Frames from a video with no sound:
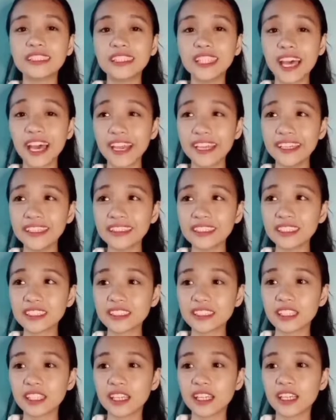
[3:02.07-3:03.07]
9.
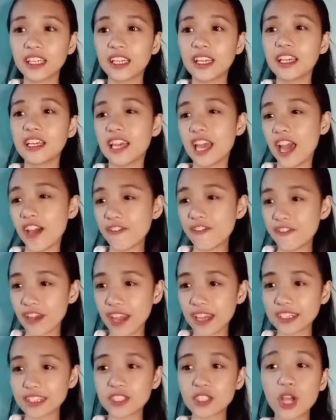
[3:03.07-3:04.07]

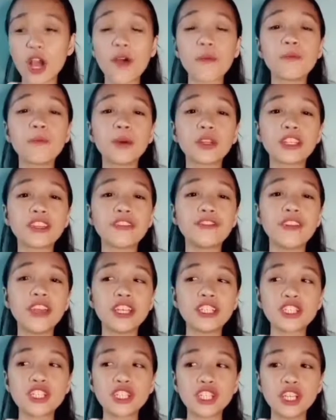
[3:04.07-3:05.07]
Effects of
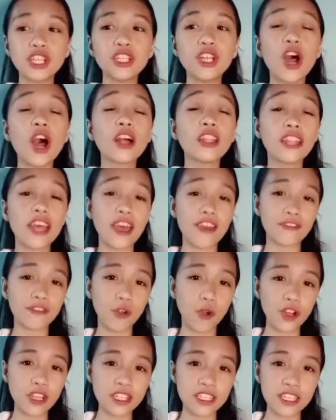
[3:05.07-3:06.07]
motivation on
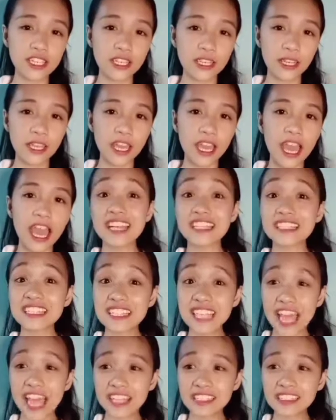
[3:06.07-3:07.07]
effort.
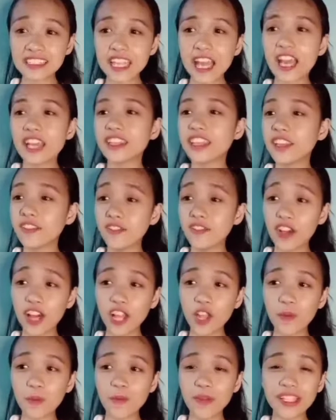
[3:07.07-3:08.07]
10.
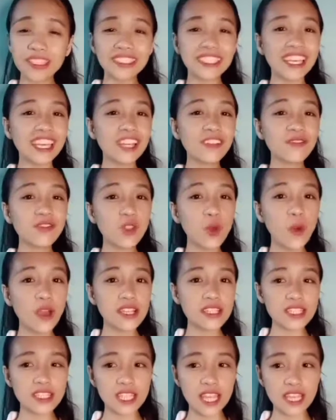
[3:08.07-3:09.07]
Development
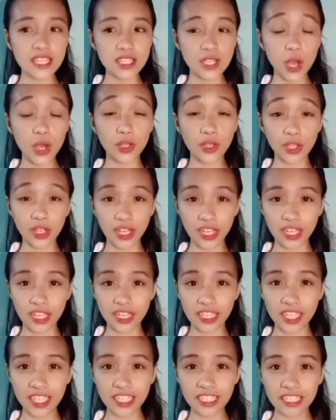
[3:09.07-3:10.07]
influences on
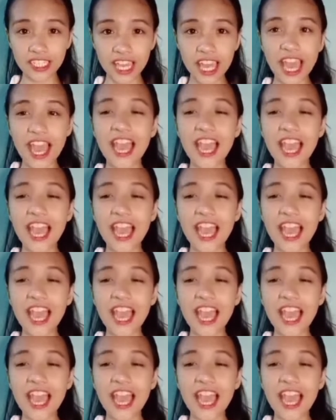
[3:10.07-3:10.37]
learning.